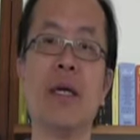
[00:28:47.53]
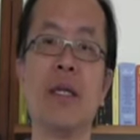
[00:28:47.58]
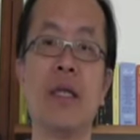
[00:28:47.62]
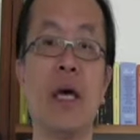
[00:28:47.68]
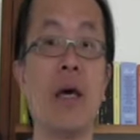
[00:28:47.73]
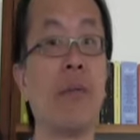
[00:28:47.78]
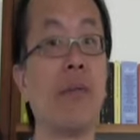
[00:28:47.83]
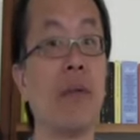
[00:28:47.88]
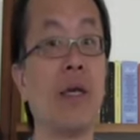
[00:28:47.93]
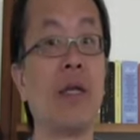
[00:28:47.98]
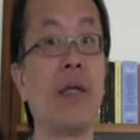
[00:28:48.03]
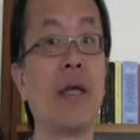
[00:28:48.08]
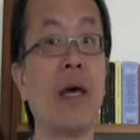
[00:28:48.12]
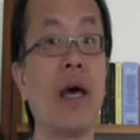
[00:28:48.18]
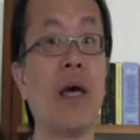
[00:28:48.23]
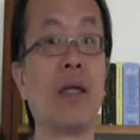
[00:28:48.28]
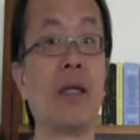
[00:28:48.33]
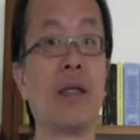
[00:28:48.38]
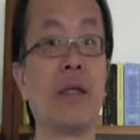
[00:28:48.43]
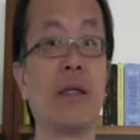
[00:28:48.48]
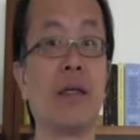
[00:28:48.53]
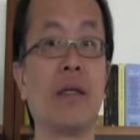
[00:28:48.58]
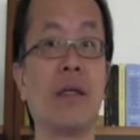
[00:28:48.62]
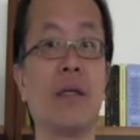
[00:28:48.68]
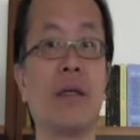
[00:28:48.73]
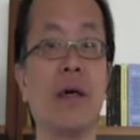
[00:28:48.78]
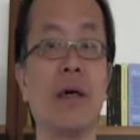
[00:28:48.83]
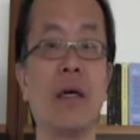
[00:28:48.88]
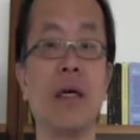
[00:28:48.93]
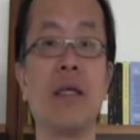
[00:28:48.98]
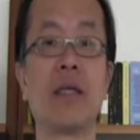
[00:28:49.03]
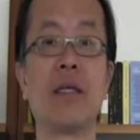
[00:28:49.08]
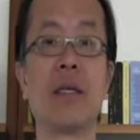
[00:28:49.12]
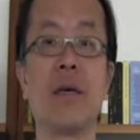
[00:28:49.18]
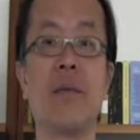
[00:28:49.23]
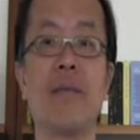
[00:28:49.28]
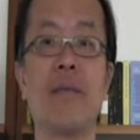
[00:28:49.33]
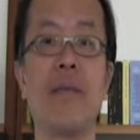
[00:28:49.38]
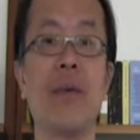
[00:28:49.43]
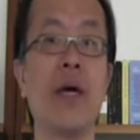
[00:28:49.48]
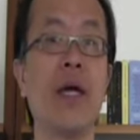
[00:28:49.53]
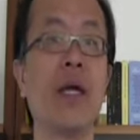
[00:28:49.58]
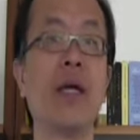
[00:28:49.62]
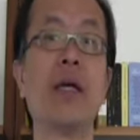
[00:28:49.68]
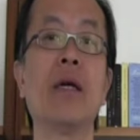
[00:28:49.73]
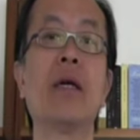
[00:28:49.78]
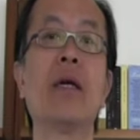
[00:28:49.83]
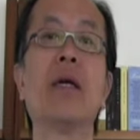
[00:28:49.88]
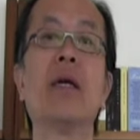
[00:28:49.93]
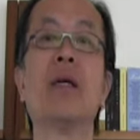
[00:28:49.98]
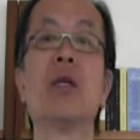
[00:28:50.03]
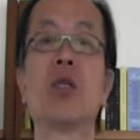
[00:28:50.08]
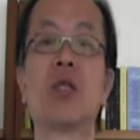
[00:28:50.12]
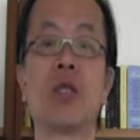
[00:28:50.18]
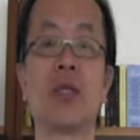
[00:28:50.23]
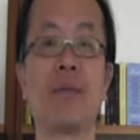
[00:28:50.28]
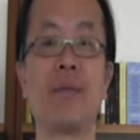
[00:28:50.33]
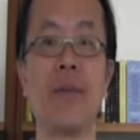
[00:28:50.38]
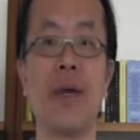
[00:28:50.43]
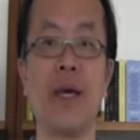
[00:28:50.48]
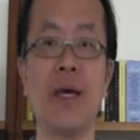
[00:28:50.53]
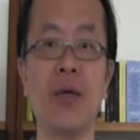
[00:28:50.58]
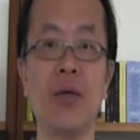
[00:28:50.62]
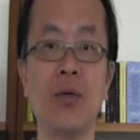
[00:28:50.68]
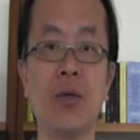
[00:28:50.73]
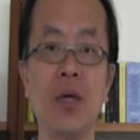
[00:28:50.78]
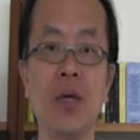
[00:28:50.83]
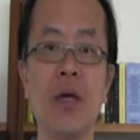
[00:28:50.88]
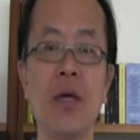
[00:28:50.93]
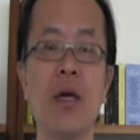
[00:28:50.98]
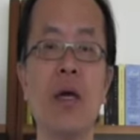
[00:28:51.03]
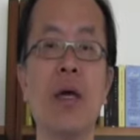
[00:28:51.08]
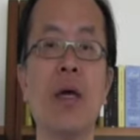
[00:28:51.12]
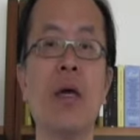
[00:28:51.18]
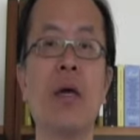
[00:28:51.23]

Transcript: That means that it's a better space.